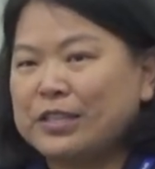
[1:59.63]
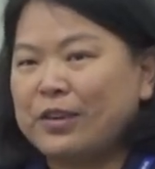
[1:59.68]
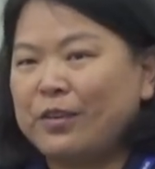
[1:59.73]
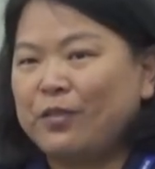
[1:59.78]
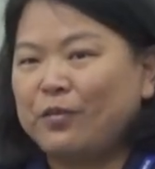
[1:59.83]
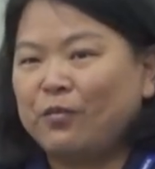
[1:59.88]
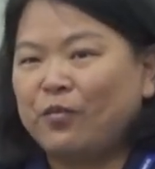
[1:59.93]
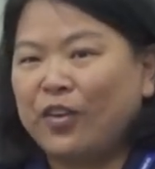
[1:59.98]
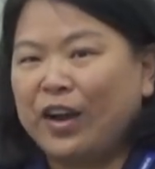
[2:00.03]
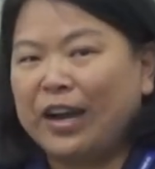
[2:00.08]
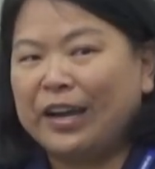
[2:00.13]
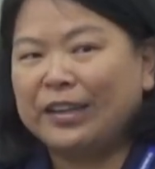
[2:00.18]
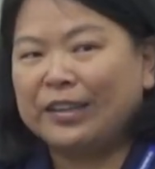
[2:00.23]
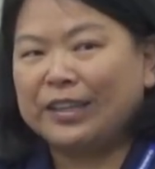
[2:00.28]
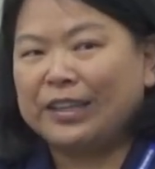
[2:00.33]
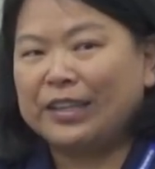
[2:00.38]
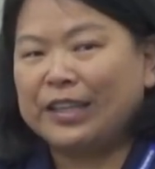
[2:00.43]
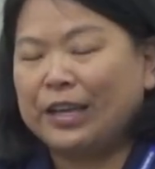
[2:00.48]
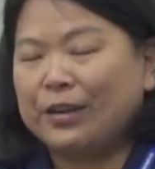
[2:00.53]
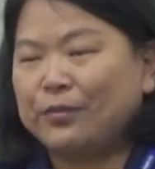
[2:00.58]
And
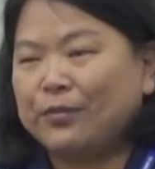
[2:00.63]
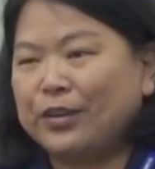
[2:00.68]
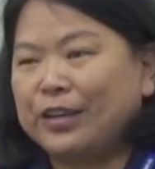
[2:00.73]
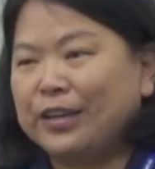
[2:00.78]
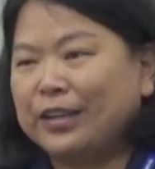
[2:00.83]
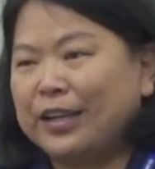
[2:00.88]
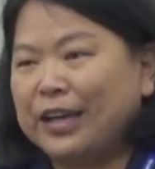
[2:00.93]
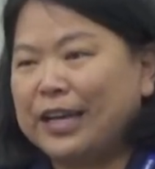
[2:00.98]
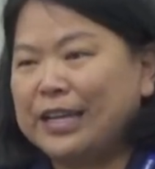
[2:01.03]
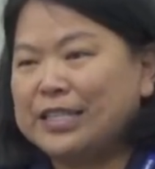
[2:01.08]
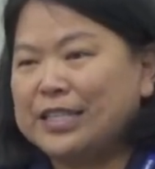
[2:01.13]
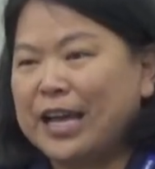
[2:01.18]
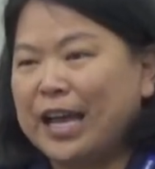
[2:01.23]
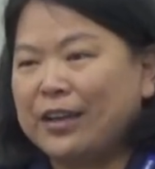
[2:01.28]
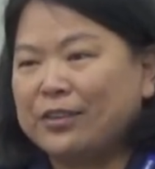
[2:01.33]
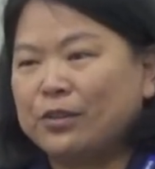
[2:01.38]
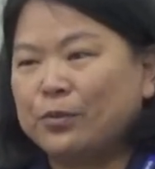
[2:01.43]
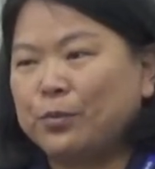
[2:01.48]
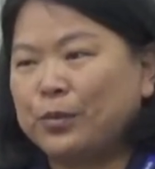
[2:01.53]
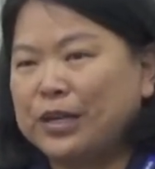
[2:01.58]
finally, they realized
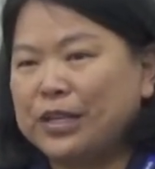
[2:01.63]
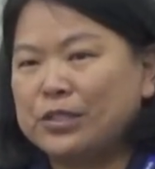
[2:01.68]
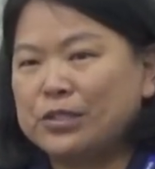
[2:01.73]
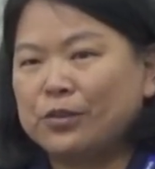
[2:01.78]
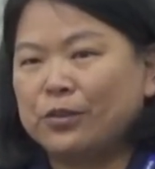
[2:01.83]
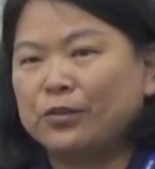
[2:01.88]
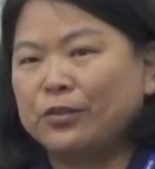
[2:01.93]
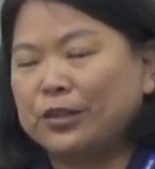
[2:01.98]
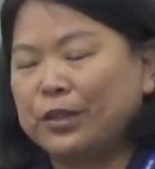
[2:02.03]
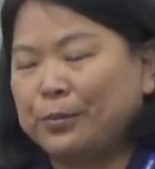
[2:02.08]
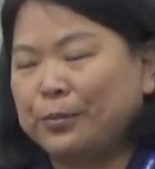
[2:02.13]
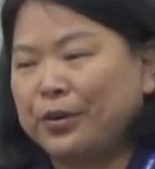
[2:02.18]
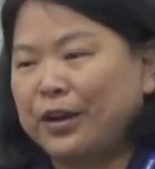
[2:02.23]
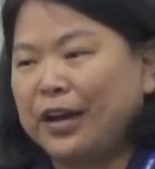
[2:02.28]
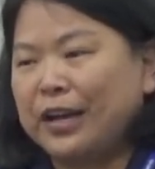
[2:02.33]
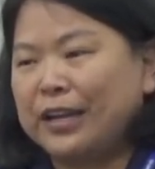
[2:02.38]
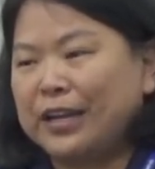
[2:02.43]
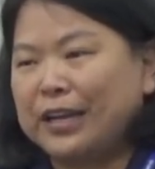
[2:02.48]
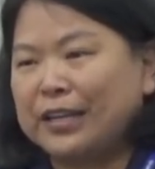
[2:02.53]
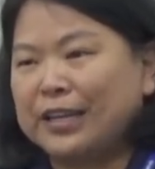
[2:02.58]
after we sold the
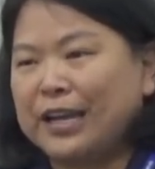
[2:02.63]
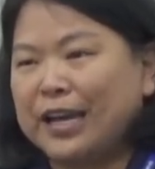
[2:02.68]
product